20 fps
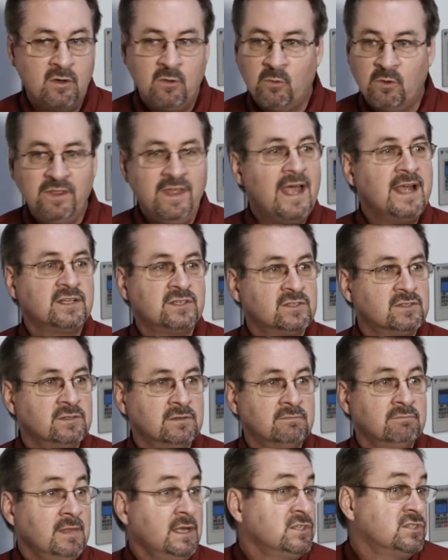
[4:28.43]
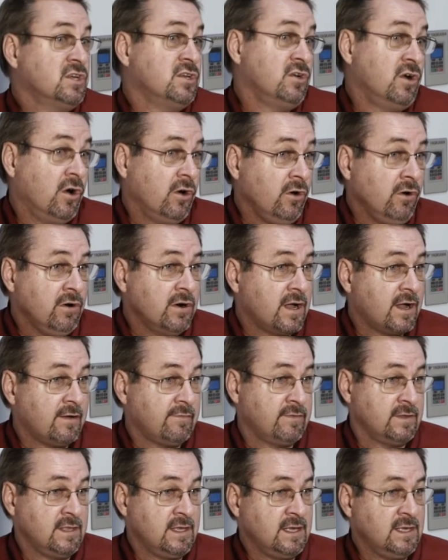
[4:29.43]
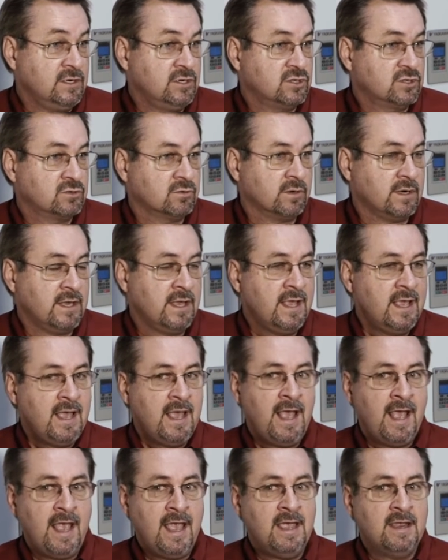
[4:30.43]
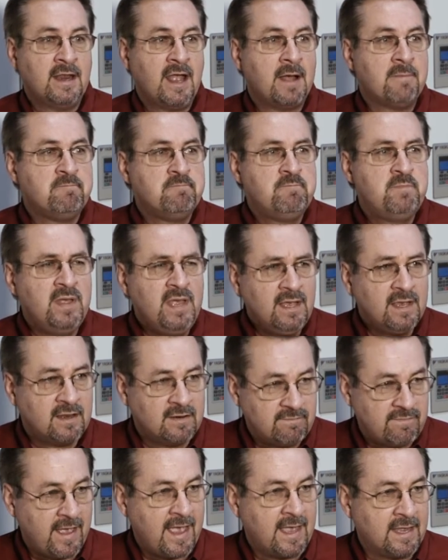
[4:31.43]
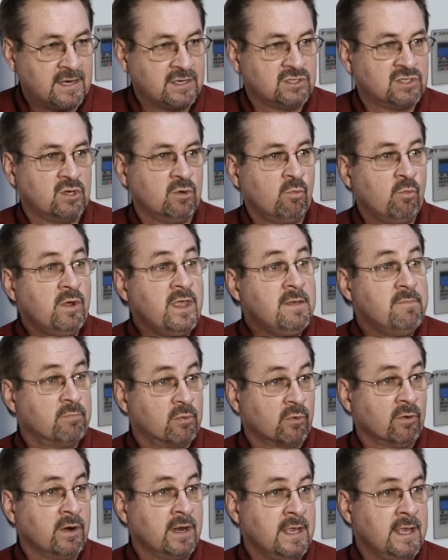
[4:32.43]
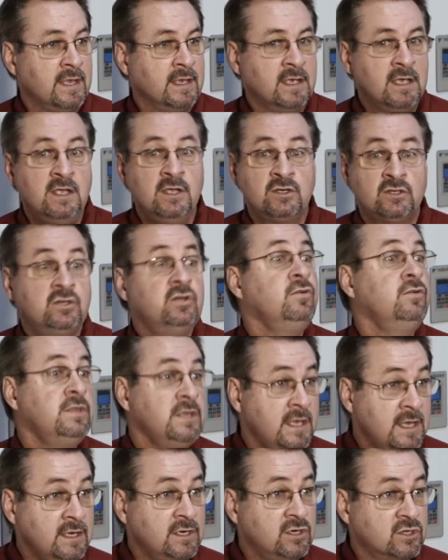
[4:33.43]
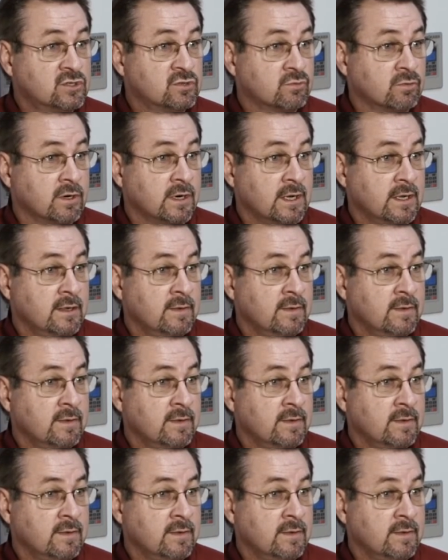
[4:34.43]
Well, that's unheard of in the industry, and a big advantage that we bring to the industry.